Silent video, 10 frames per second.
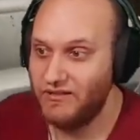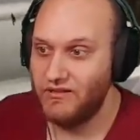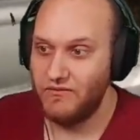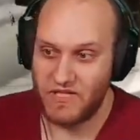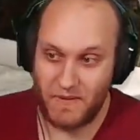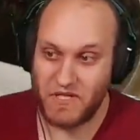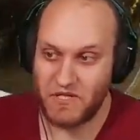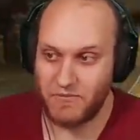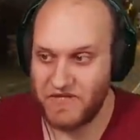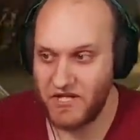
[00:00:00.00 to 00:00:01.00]
especially
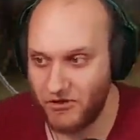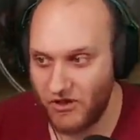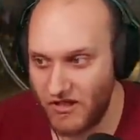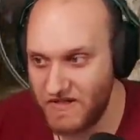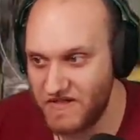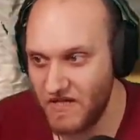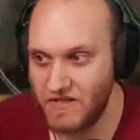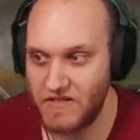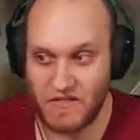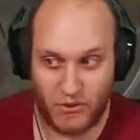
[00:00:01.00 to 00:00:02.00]
with the MR96.
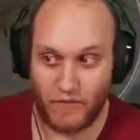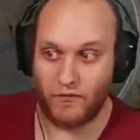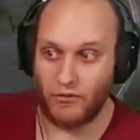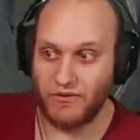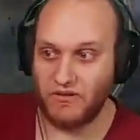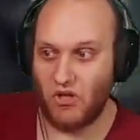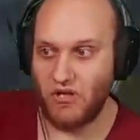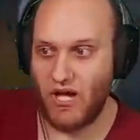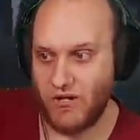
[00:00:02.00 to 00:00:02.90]
It's good for holding long angles,